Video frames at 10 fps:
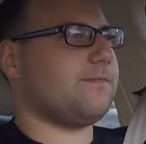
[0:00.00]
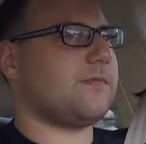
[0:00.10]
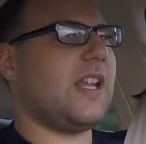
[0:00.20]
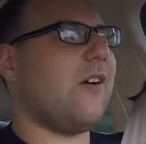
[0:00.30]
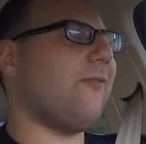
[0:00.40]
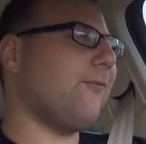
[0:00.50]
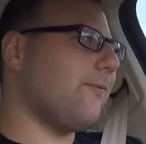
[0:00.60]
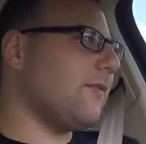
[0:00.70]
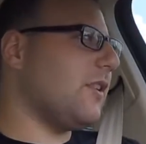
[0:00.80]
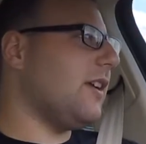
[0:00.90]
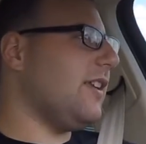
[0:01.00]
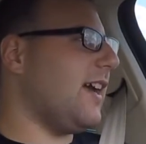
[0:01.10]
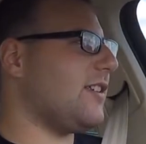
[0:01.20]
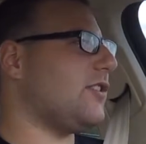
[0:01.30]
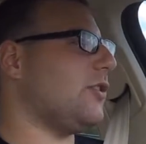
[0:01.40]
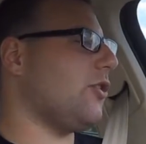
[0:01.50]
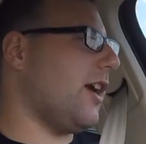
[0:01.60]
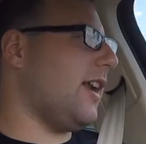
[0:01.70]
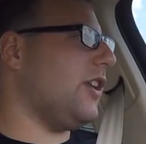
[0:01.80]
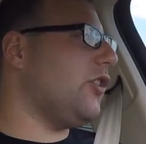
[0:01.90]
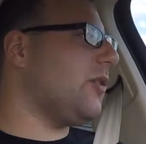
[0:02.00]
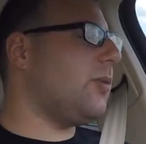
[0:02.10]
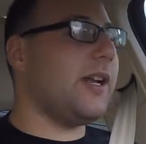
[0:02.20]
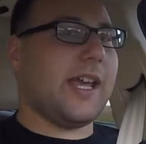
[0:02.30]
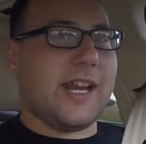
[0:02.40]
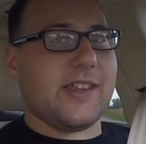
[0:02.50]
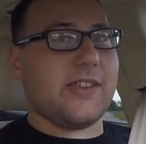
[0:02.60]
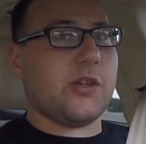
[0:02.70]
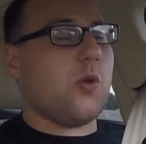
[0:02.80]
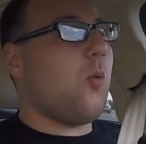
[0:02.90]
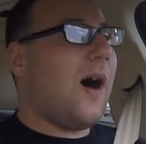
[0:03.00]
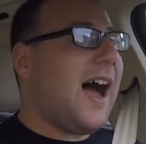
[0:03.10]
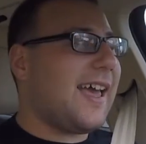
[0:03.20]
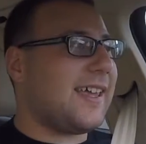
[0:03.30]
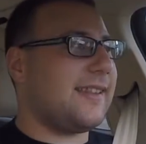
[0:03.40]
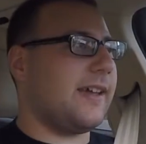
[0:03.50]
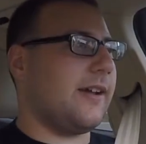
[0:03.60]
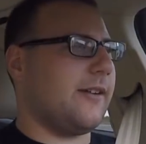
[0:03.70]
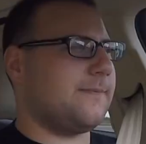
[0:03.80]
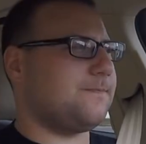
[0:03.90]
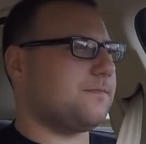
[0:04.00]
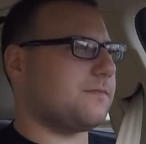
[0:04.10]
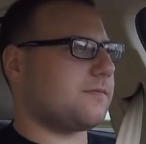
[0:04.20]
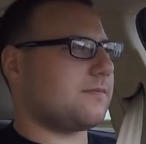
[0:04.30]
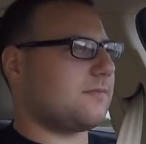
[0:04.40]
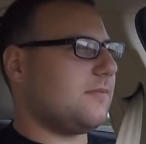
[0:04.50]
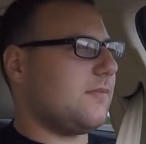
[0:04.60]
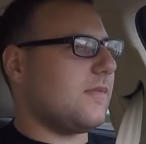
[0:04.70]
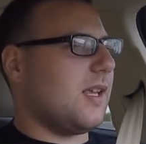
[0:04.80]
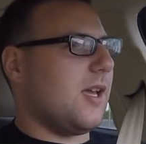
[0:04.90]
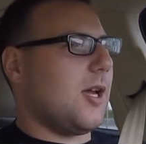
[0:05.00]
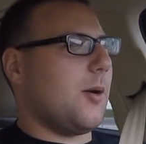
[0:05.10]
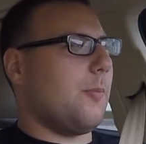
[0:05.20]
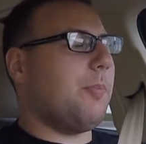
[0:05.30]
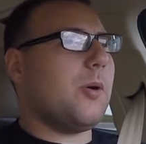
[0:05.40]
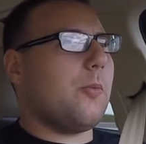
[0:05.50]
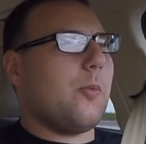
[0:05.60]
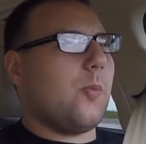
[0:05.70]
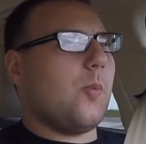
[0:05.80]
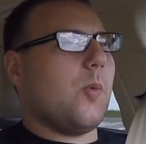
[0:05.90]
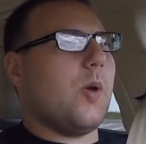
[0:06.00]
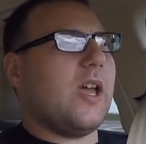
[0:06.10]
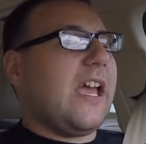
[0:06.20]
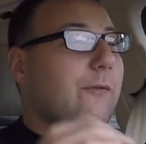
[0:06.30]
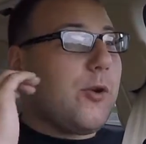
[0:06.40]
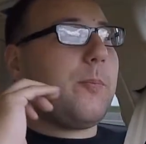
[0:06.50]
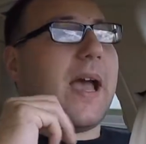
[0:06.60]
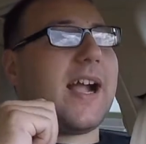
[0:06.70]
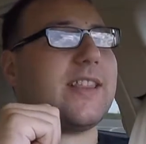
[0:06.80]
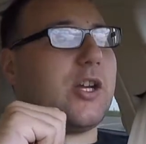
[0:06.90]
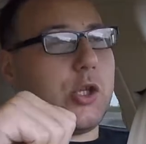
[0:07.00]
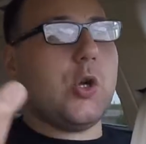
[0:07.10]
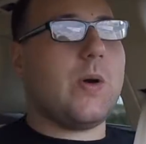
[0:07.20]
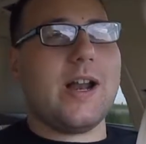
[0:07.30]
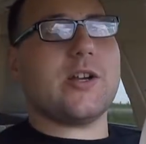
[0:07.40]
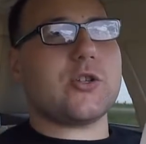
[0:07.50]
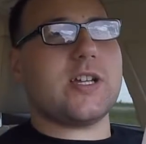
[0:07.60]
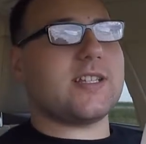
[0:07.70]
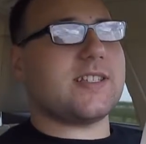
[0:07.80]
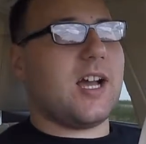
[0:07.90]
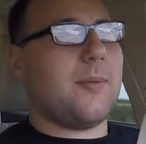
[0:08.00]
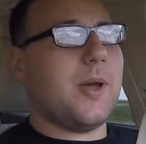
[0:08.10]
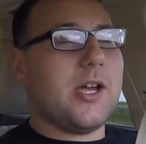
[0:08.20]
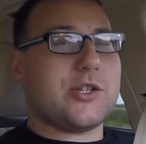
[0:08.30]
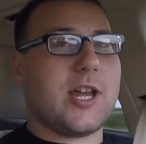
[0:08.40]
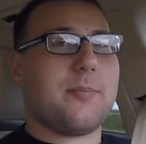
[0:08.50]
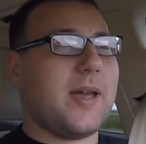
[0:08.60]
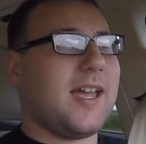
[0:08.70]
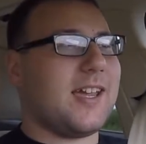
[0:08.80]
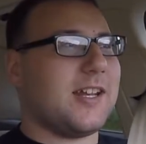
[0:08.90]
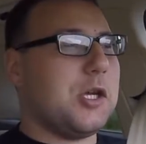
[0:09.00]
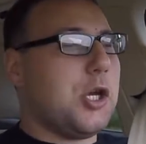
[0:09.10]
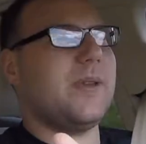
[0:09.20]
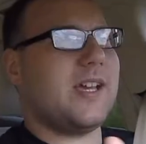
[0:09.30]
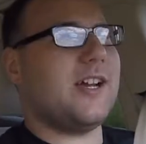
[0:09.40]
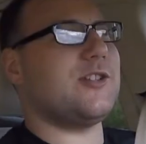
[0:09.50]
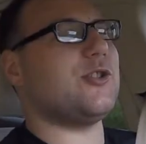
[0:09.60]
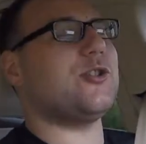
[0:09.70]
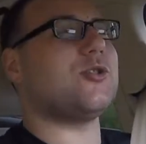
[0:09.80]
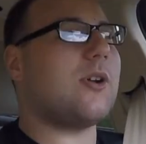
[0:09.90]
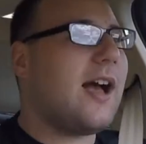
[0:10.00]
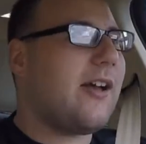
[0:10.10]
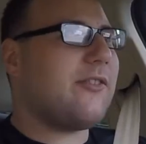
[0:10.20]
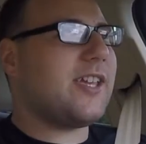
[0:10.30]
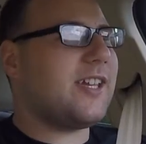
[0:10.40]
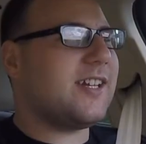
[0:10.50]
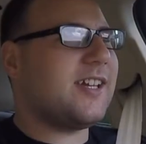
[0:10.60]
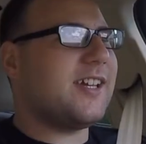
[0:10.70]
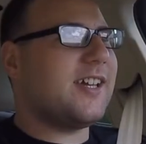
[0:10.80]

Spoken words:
Now, yes, granted, you can put anything you want in there, but if you're back there, you want to drink some champagne because you're driving